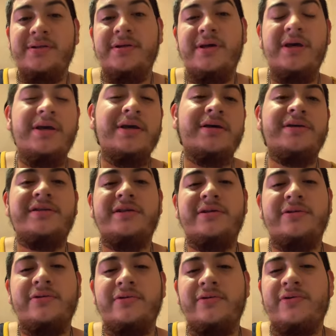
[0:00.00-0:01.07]
I ain't
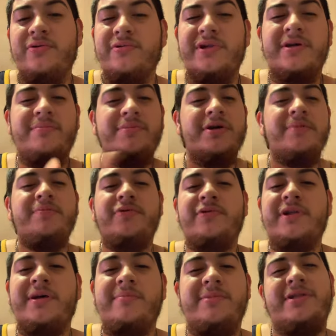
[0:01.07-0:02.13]
gonna let people
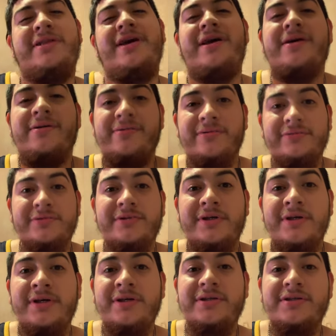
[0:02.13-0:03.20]
let me down
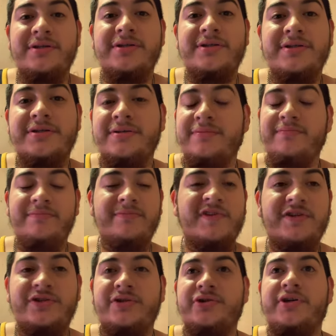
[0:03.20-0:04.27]
just
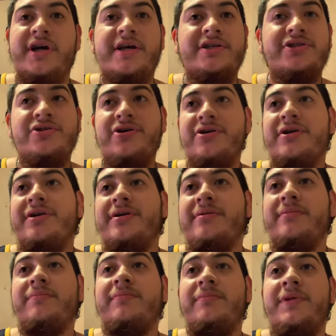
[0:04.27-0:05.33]
trash
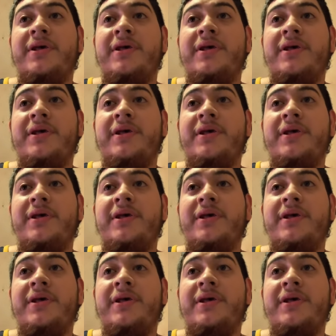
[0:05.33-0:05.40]
talking.